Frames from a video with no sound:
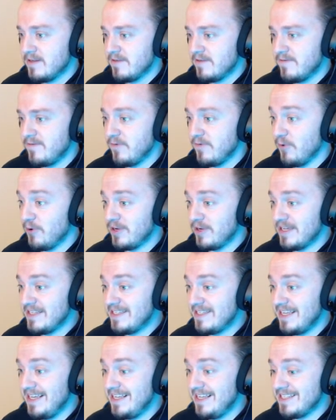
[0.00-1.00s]

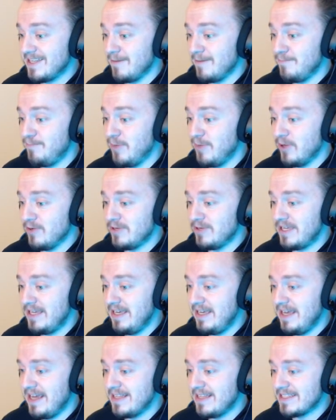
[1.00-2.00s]
Florgus is
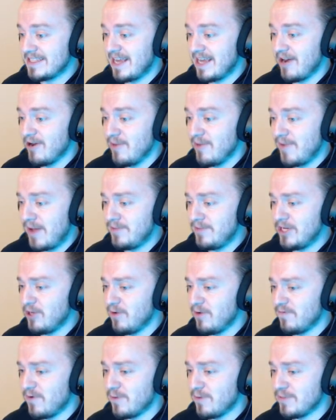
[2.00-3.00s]
bulky and scary, but I'm going to
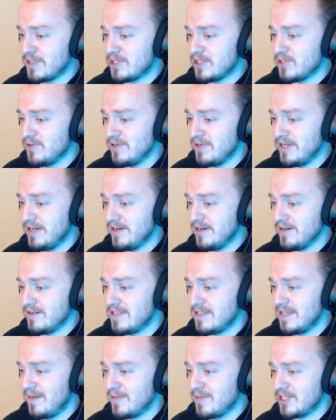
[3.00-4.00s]
go for a pursuit here.
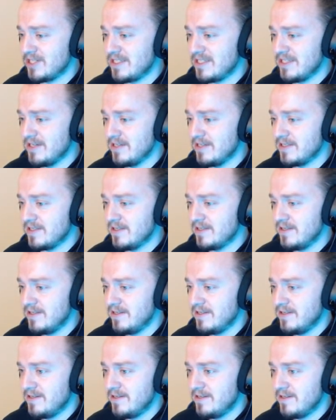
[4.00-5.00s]
See how much this does.
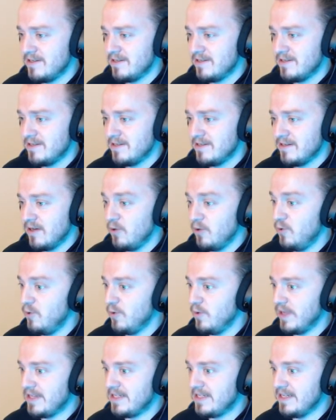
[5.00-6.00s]

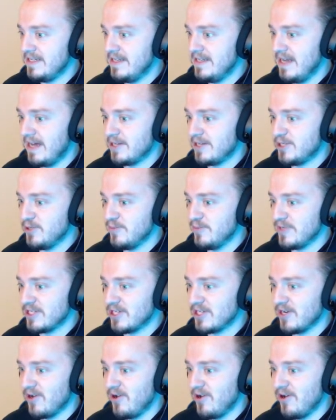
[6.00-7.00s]
Ooh, that did not do
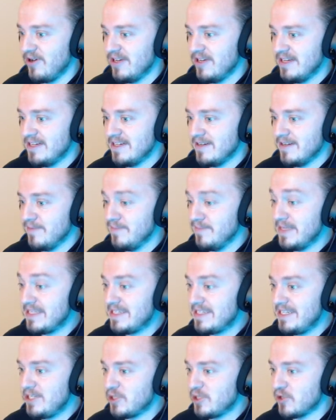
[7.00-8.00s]
much at all.
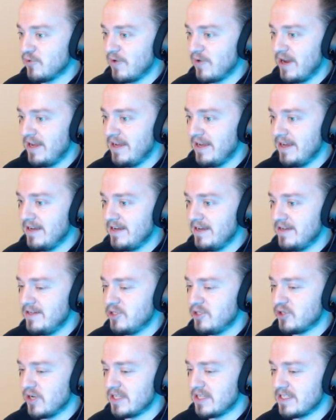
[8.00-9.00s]
Misty terrain.
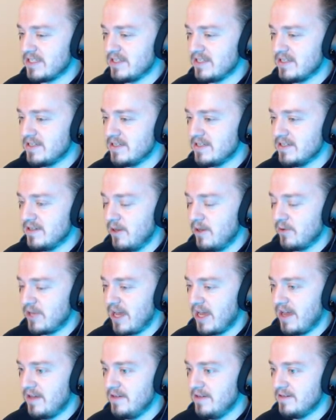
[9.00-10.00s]
Interesting.
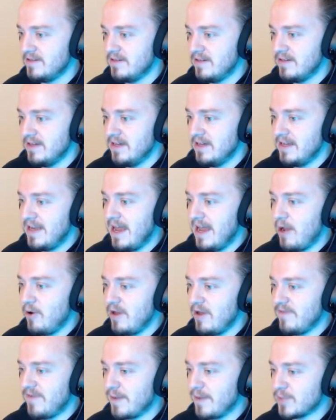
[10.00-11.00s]
Okay. Now,
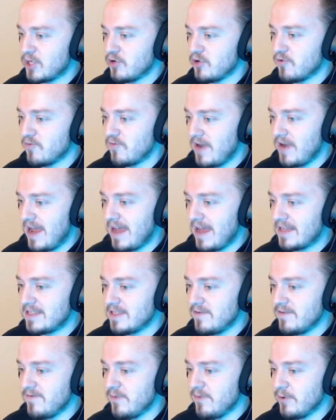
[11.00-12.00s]
if I'm
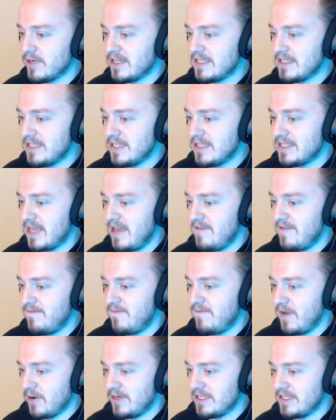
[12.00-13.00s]
correct, Florgus is a
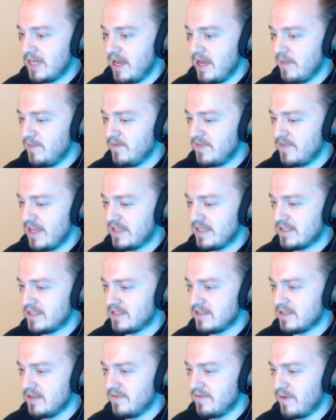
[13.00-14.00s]
fairy type,
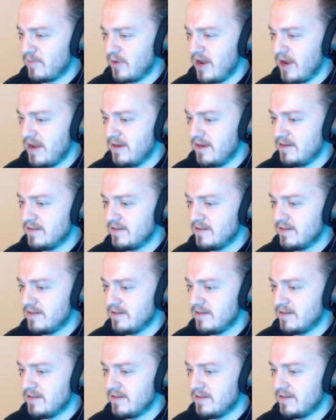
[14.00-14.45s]
if I'm right.